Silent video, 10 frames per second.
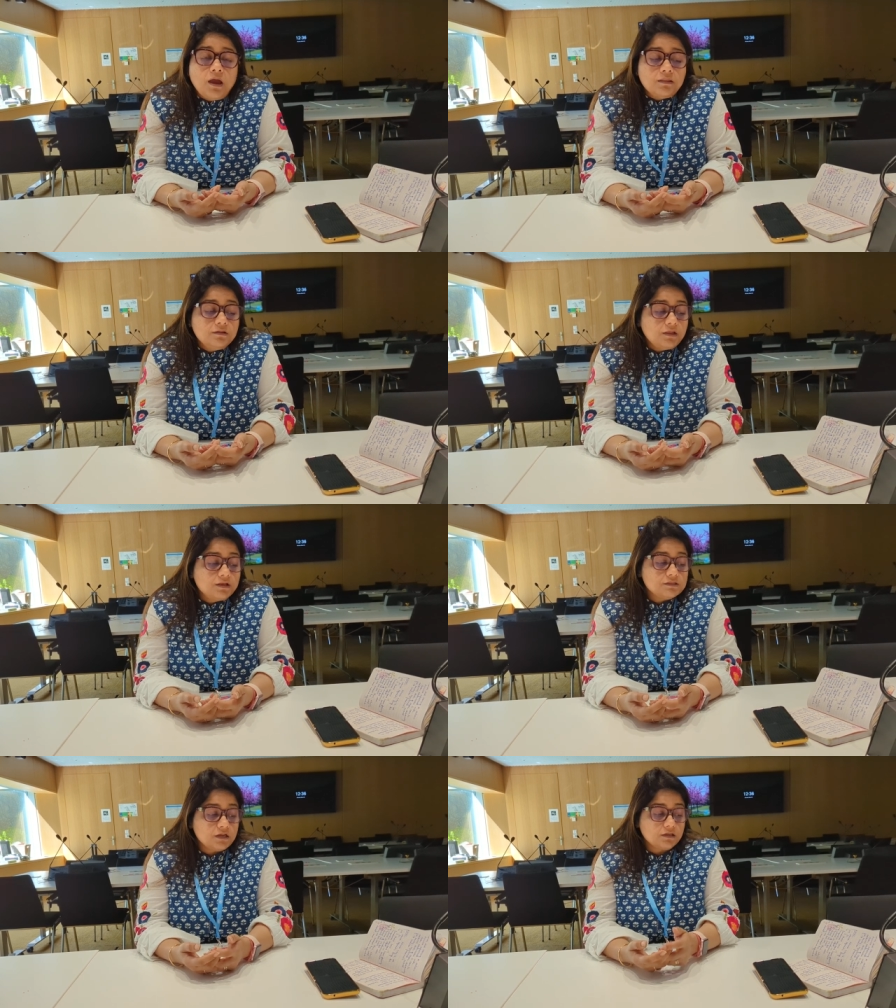and the
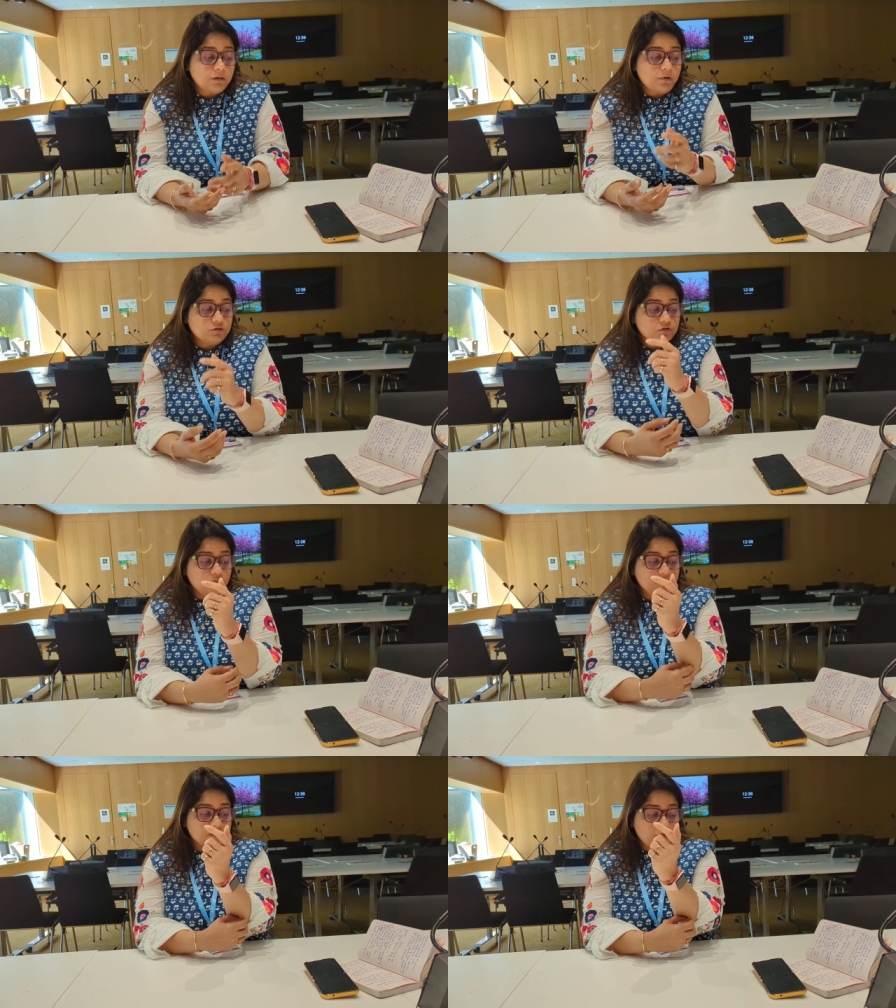things that come out
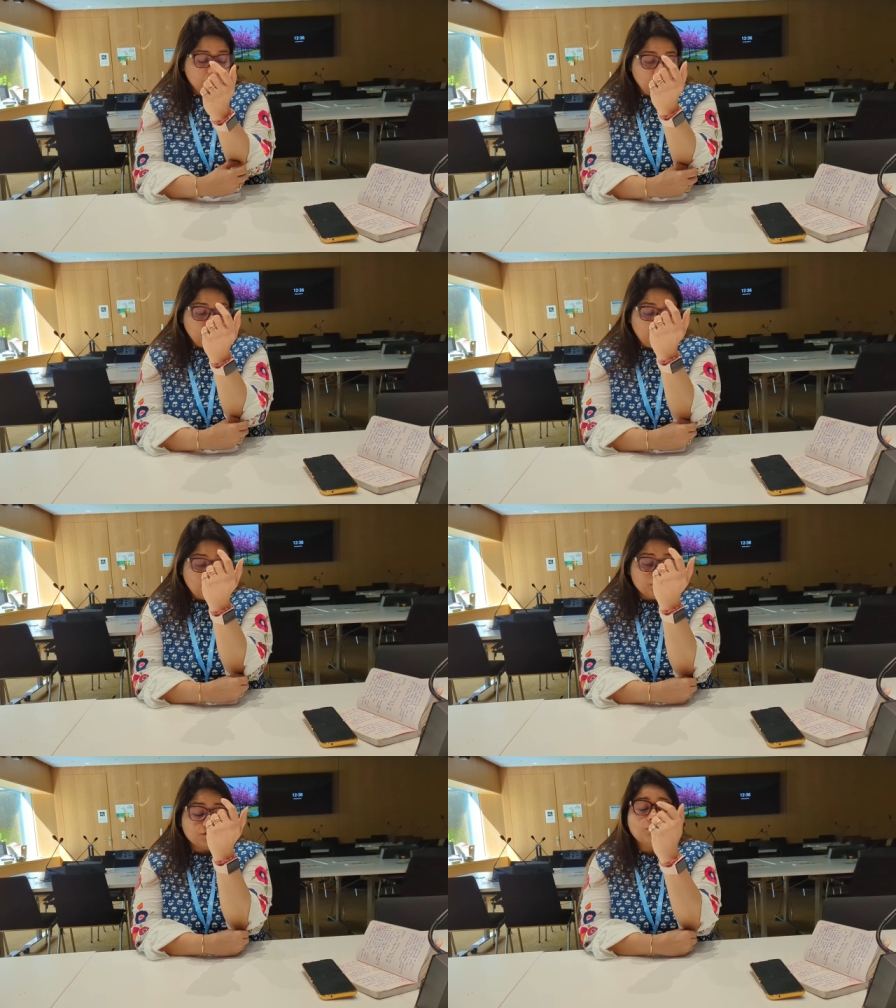of it i think we
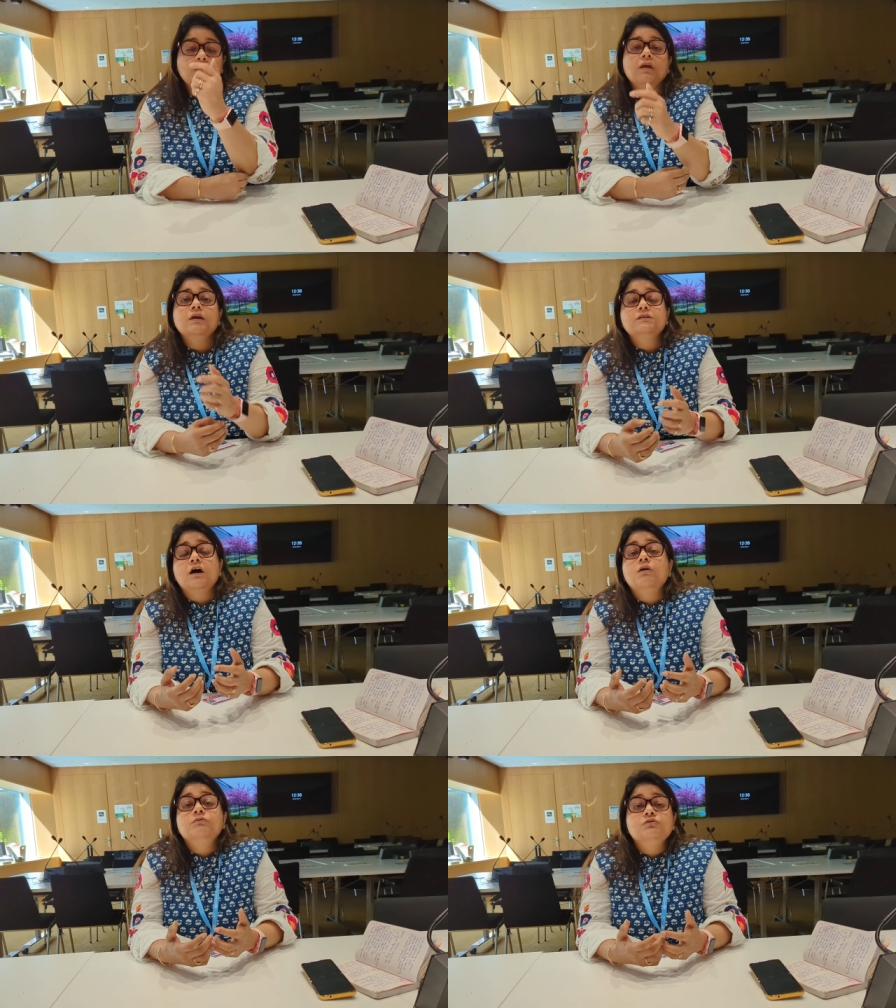are also looking at
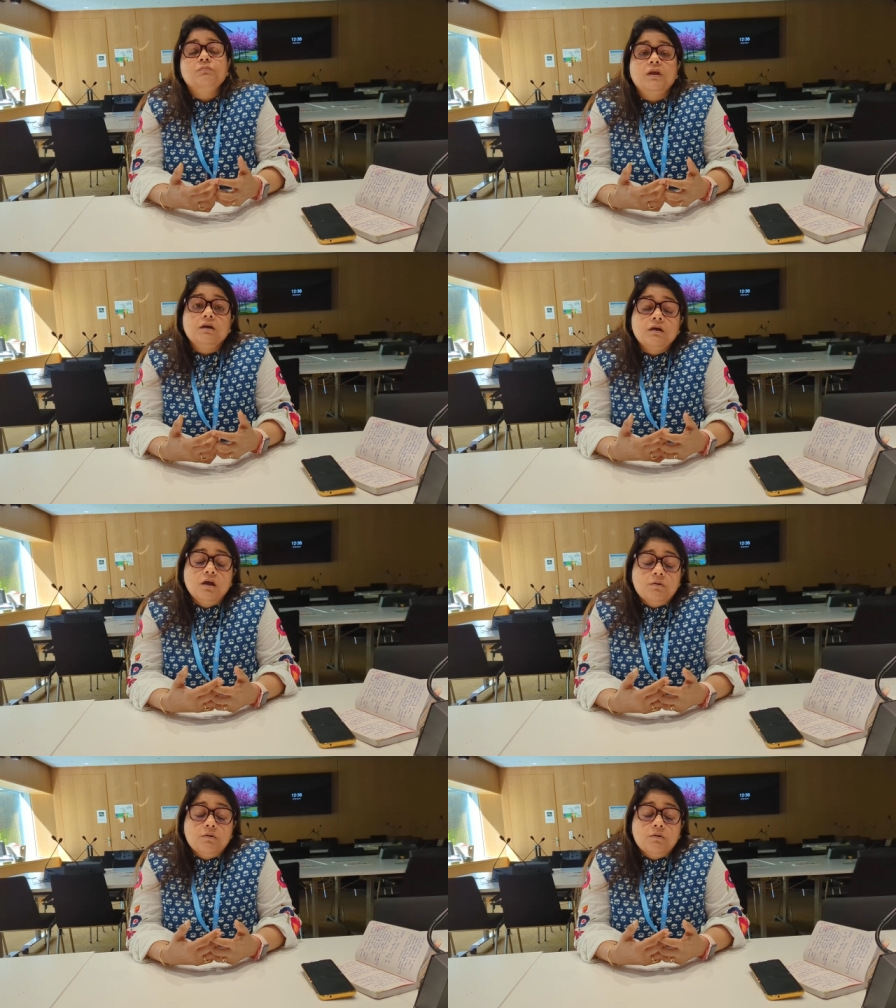how to make